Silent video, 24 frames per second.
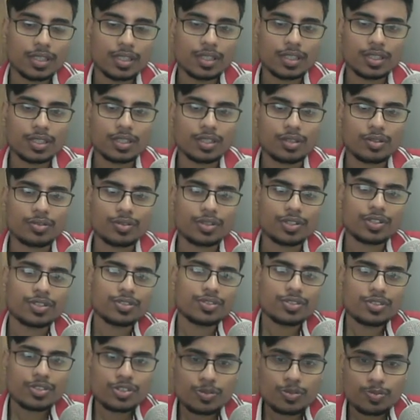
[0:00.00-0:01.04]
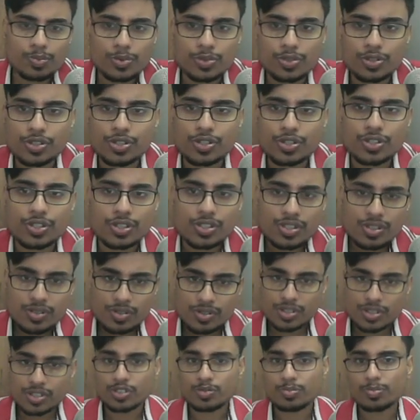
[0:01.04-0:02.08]
Now in this
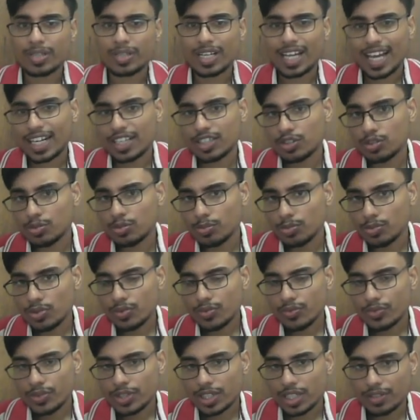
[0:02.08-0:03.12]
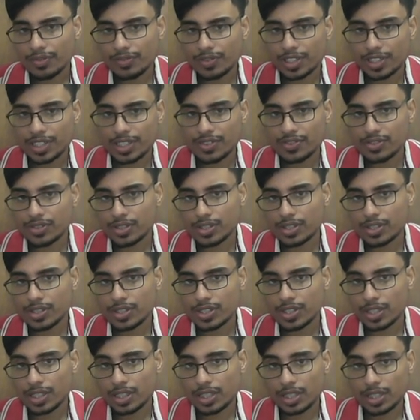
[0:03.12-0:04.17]
position, there's black to move, and we can see
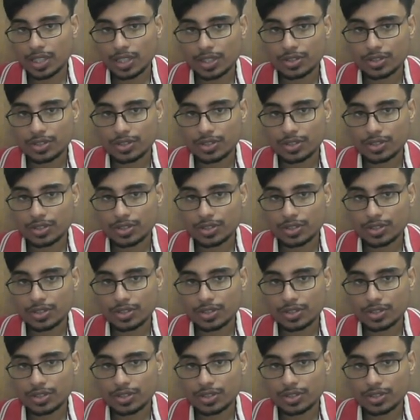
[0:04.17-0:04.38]
there are